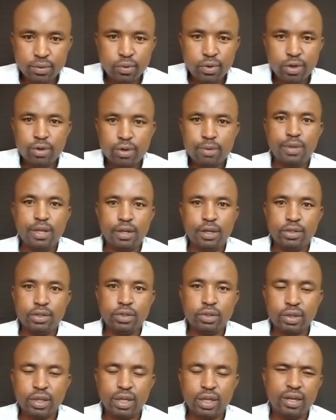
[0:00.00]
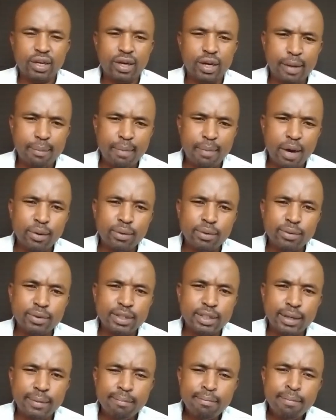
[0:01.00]
We'll be talking about
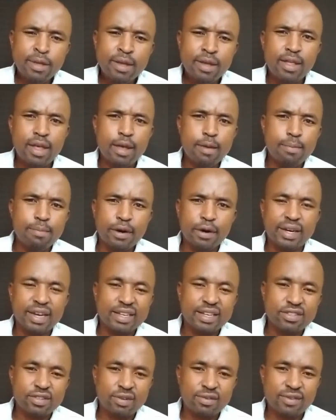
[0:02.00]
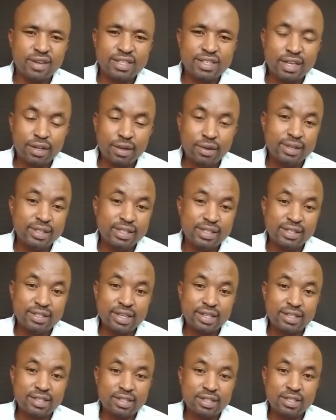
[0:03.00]
the importance of a securities
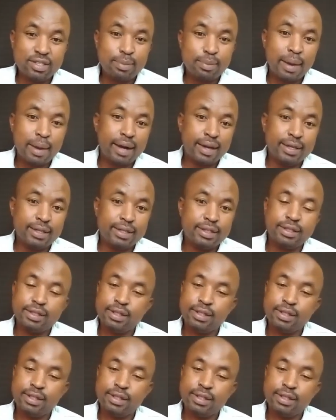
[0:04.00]
exchange market